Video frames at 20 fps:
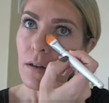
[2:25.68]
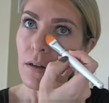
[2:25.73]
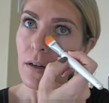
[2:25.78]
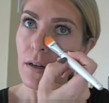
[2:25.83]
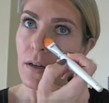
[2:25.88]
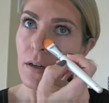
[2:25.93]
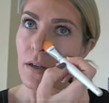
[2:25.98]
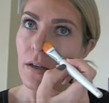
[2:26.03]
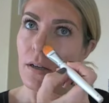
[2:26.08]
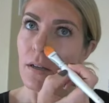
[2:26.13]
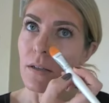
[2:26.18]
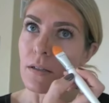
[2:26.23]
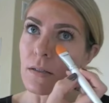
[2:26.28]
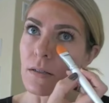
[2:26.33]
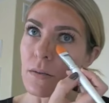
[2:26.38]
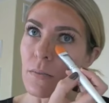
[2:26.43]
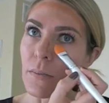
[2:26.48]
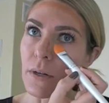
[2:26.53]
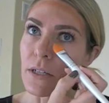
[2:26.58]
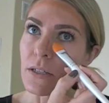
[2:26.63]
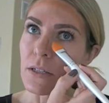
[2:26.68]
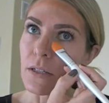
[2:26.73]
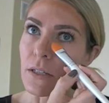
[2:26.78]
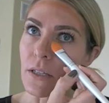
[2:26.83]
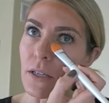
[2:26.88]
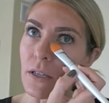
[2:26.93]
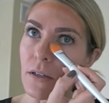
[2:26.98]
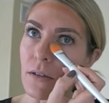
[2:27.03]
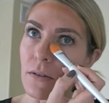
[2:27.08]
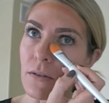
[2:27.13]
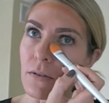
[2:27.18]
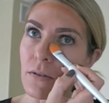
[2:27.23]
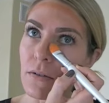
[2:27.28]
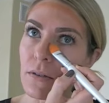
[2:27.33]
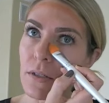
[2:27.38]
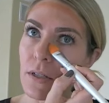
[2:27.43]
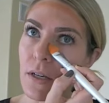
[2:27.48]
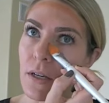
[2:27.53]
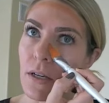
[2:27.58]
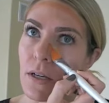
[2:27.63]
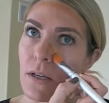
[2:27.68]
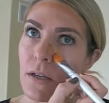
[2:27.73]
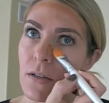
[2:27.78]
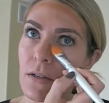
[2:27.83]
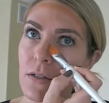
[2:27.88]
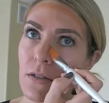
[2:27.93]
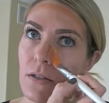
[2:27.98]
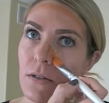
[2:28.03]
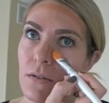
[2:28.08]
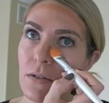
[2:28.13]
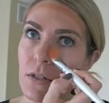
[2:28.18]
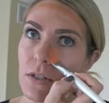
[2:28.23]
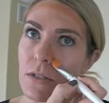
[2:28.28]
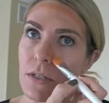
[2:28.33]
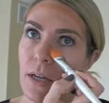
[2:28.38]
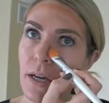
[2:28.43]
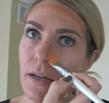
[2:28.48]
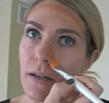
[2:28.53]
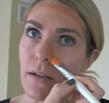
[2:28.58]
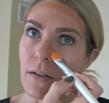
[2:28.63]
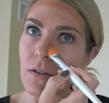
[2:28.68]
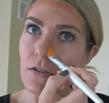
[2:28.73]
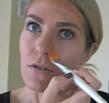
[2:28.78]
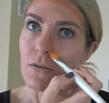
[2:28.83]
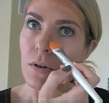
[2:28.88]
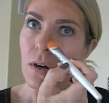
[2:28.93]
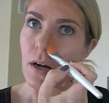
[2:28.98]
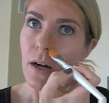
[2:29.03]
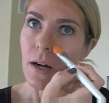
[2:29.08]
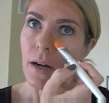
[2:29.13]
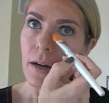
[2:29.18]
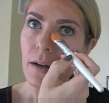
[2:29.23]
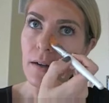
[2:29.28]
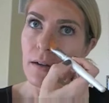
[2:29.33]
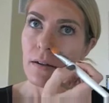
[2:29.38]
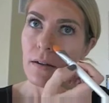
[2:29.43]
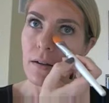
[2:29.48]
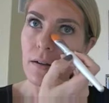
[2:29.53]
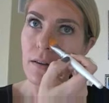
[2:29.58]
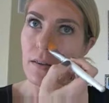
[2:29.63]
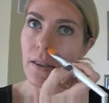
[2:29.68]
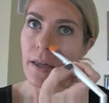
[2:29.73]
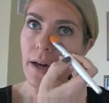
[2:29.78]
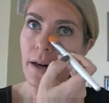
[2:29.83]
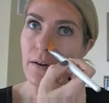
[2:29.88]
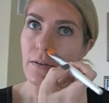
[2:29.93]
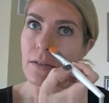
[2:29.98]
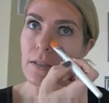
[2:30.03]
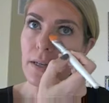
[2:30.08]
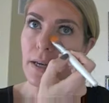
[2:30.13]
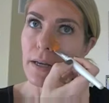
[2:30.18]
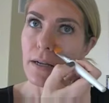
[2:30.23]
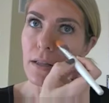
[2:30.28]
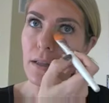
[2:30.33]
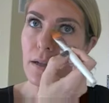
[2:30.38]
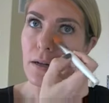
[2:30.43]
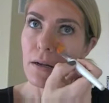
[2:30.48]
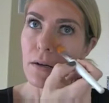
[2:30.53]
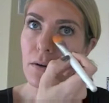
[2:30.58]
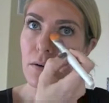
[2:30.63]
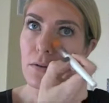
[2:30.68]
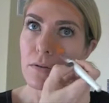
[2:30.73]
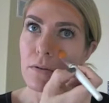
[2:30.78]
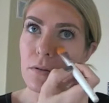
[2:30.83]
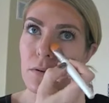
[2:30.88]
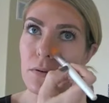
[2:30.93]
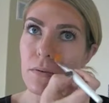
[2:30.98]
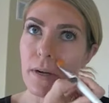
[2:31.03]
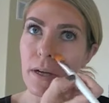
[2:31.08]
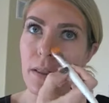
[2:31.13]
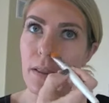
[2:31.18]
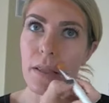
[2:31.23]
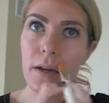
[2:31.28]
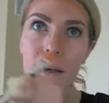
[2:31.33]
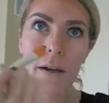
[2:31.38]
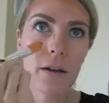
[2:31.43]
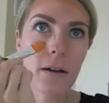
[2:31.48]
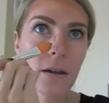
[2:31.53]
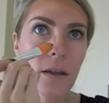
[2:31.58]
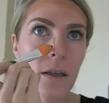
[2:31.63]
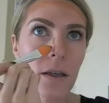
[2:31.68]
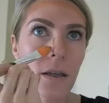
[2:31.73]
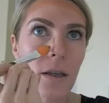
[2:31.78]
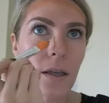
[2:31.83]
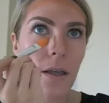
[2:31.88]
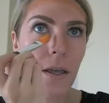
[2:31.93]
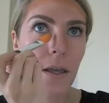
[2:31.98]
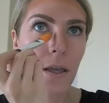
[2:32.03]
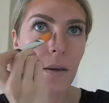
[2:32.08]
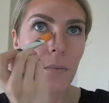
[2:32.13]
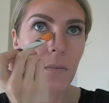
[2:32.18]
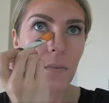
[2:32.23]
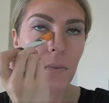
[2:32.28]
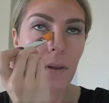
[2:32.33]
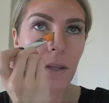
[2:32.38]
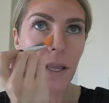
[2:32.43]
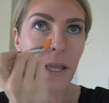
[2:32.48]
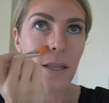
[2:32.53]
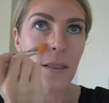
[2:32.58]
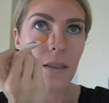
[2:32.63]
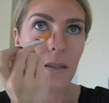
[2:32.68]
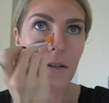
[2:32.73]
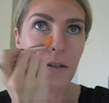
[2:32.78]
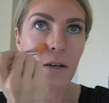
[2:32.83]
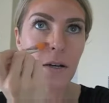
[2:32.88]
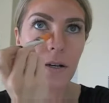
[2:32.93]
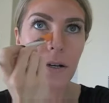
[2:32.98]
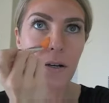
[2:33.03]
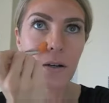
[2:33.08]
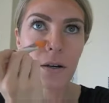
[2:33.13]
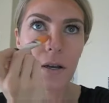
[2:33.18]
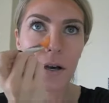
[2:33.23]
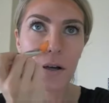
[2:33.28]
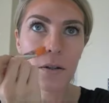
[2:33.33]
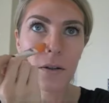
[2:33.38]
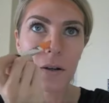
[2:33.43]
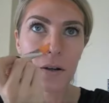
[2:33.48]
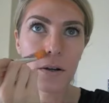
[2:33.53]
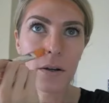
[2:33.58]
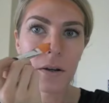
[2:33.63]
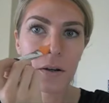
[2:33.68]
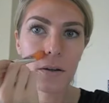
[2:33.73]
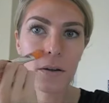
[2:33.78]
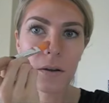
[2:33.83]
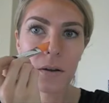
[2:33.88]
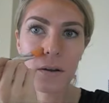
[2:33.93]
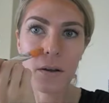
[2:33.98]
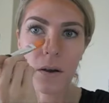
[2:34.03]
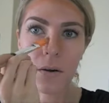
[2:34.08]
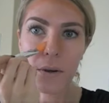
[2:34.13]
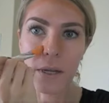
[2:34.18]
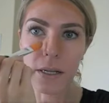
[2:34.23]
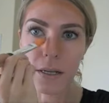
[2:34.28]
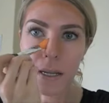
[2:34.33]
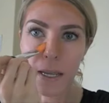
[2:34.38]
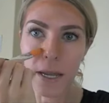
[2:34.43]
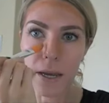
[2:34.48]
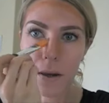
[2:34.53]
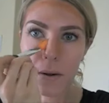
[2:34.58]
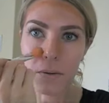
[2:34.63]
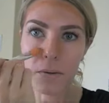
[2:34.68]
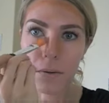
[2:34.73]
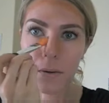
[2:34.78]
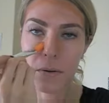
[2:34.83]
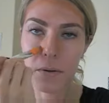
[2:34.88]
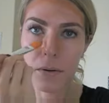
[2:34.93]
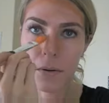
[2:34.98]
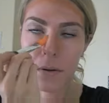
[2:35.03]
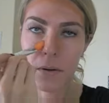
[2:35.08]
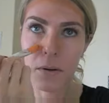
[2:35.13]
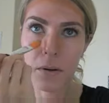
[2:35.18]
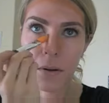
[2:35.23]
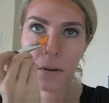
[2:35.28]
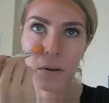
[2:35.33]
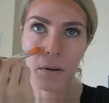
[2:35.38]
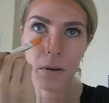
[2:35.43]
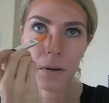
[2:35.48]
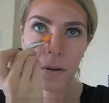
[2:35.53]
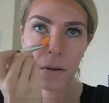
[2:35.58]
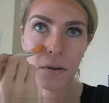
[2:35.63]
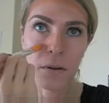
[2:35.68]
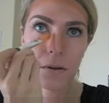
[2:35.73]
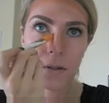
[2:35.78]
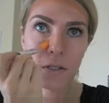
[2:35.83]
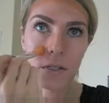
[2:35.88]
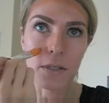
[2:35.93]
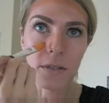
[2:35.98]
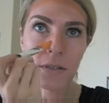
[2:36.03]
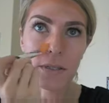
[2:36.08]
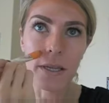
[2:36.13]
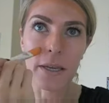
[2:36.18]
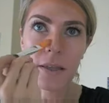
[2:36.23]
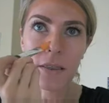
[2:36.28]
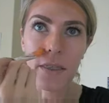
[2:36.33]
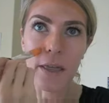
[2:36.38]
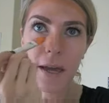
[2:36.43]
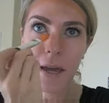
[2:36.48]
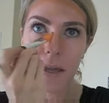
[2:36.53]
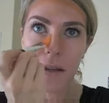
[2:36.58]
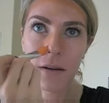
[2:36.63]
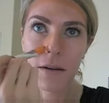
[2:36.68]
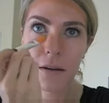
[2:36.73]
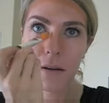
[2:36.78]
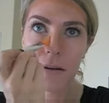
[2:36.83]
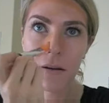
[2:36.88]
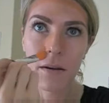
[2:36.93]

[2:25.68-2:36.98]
I can especially use. So you just kind of draw the outside of the nose right there and blend the darker color going down, just like that.